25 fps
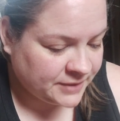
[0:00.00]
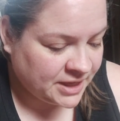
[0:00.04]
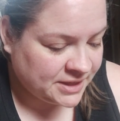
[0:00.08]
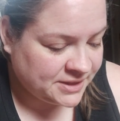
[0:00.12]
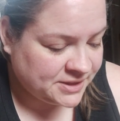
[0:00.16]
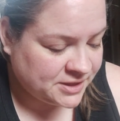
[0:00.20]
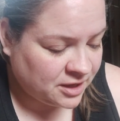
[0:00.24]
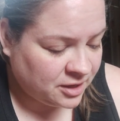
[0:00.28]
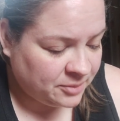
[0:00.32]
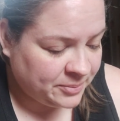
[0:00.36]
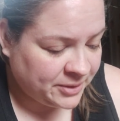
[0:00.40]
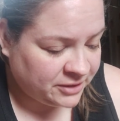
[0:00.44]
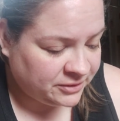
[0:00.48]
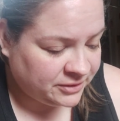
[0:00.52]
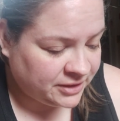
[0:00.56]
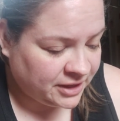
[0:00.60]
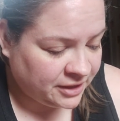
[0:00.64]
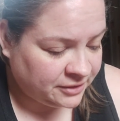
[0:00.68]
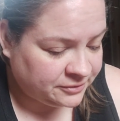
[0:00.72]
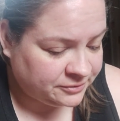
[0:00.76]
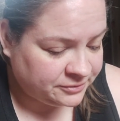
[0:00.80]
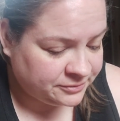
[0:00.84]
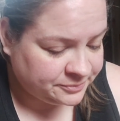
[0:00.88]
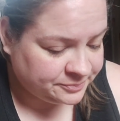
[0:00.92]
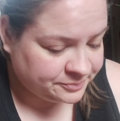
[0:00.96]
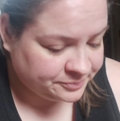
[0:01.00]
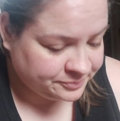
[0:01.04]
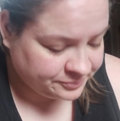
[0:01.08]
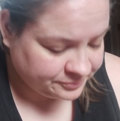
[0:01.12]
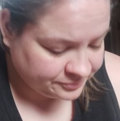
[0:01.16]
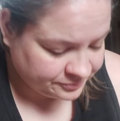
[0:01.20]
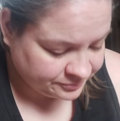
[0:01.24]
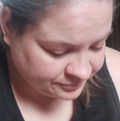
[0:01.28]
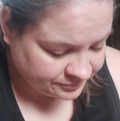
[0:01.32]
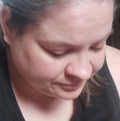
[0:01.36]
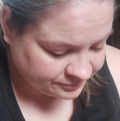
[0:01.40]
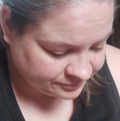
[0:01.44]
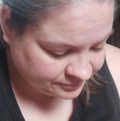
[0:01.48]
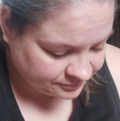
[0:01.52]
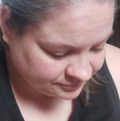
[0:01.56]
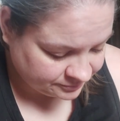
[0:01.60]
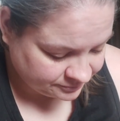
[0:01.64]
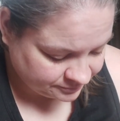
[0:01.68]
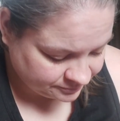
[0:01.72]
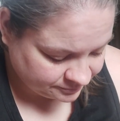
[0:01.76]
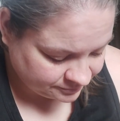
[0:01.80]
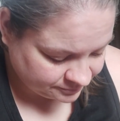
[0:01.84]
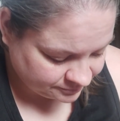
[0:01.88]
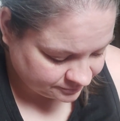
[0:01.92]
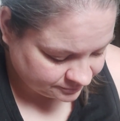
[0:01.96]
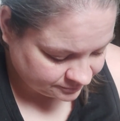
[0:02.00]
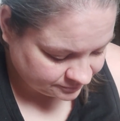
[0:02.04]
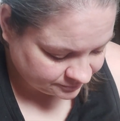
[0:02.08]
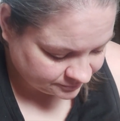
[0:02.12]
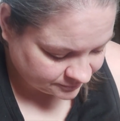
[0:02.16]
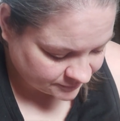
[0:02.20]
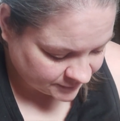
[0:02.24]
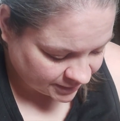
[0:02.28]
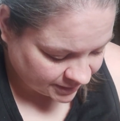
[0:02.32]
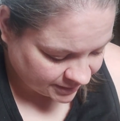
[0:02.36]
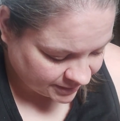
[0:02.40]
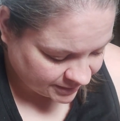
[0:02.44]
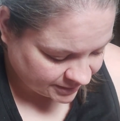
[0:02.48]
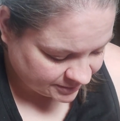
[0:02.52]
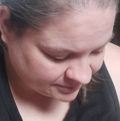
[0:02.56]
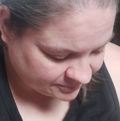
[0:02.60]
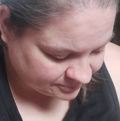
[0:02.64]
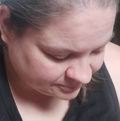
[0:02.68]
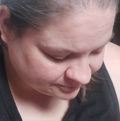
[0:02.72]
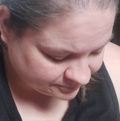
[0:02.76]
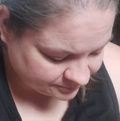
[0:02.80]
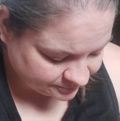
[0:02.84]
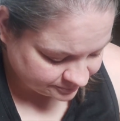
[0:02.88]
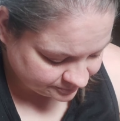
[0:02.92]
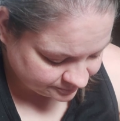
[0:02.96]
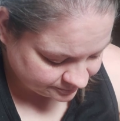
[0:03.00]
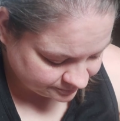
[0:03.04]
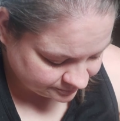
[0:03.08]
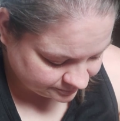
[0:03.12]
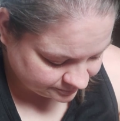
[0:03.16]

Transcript: it's all about love. Um,